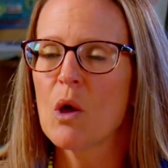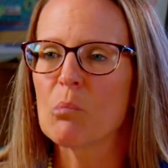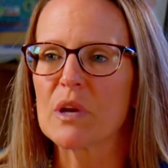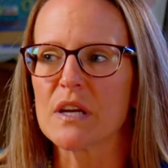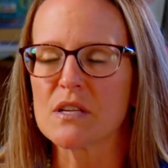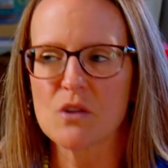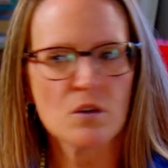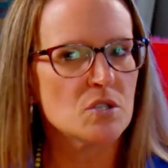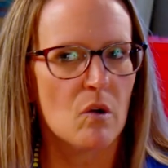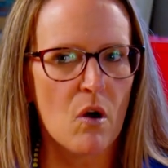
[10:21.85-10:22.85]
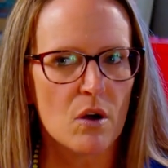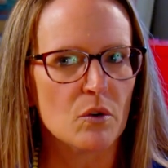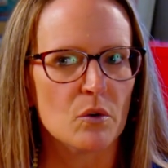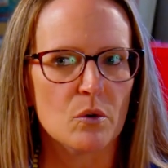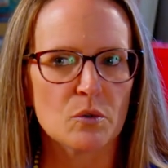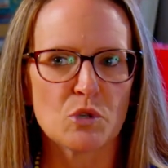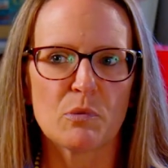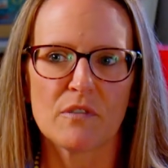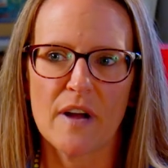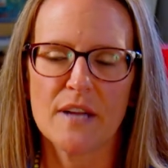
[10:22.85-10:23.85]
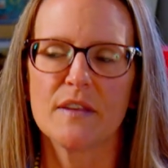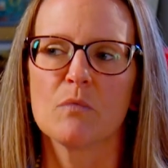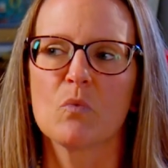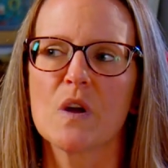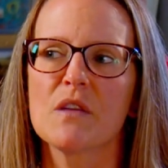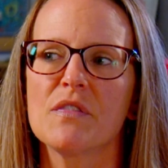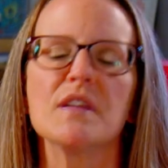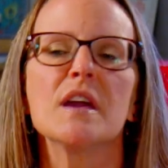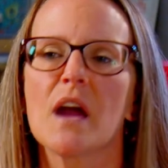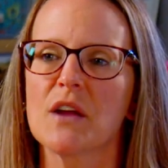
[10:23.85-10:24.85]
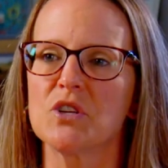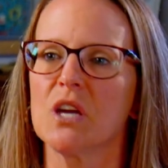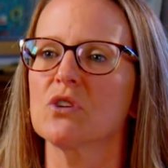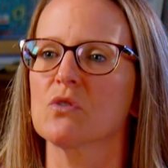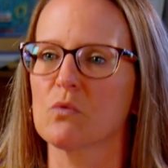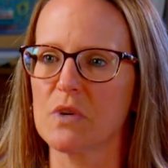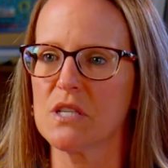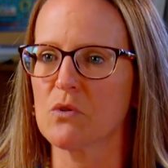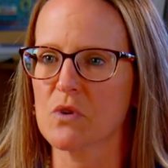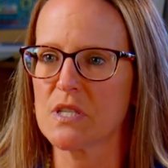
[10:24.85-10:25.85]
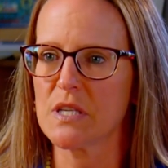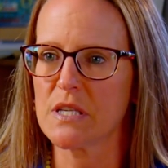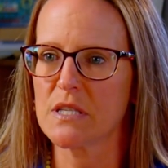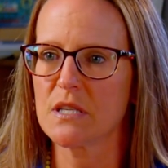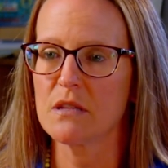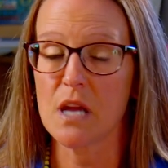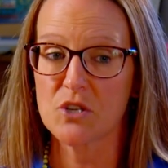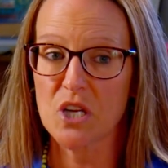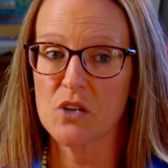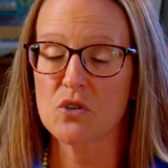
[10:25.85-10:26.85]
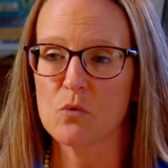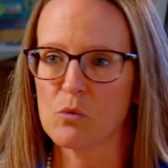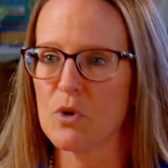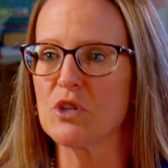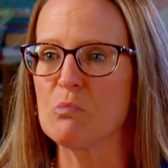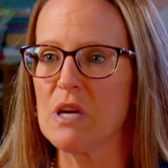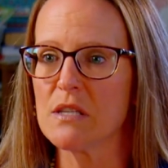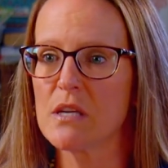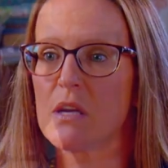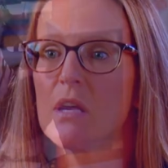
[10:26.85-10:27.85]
but it is also our goal to provide them with the educational resources, the educational enrichment